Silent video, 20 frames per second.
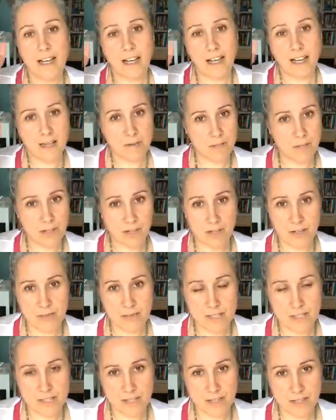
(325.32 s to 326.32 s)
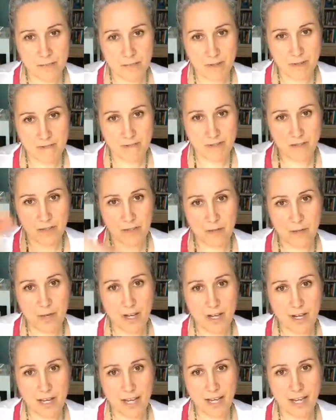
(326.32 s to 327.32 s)
I'm not always here in my physical
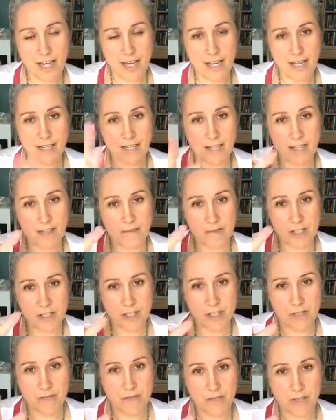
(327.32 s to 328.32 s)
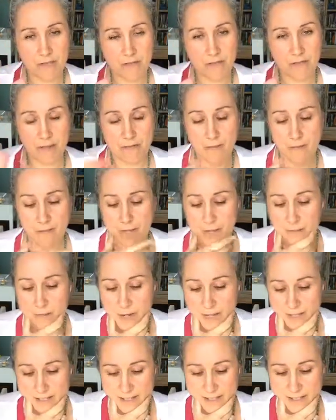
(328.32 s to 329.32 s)
body, and I'd love to just read for everybody
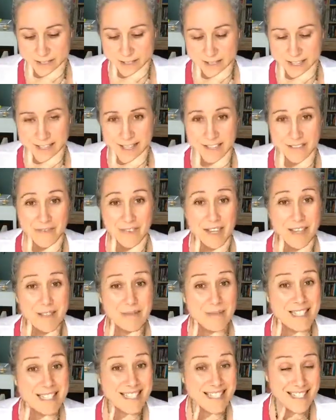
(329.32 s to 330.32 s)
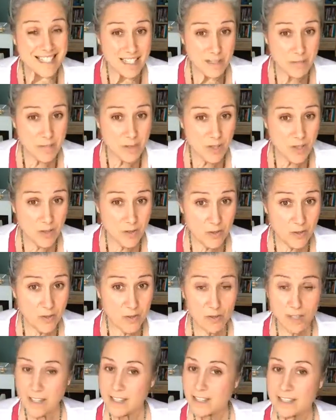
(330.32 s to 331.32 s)
once. If I skip
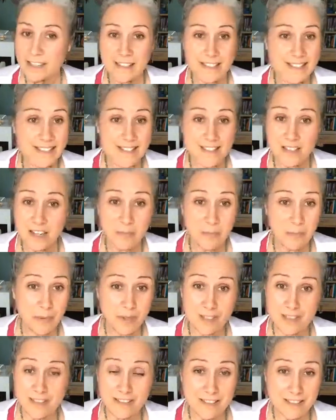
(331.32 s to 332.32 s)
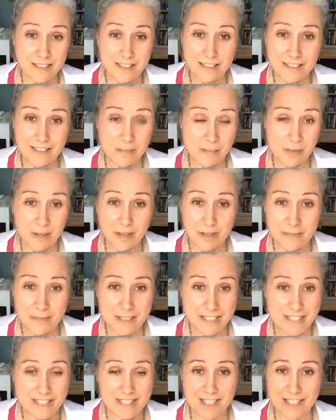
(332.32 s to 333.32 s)
you, it's not personal, I
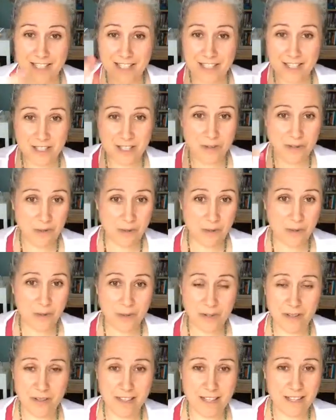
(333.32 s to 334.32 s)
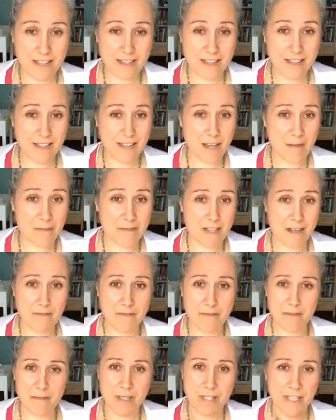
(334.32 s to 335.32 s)
promise. I just go in the order that it comes up
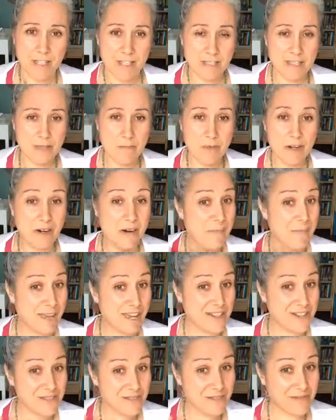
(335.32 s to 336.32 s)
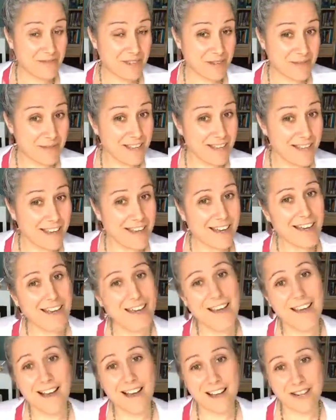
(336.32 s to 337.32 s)
for me. Spirit may interfere with that,
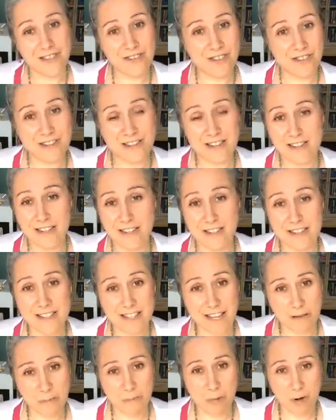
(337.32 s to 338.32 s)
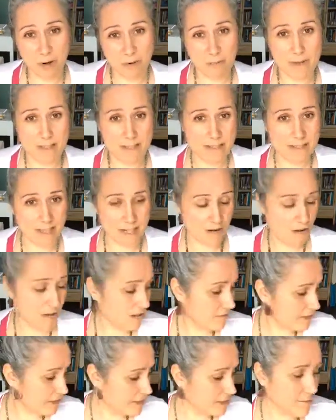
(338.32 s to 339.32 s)
and I trust there is a purpose in all
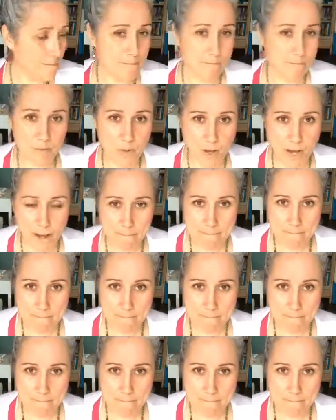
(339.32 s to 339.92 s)
of it. Okay?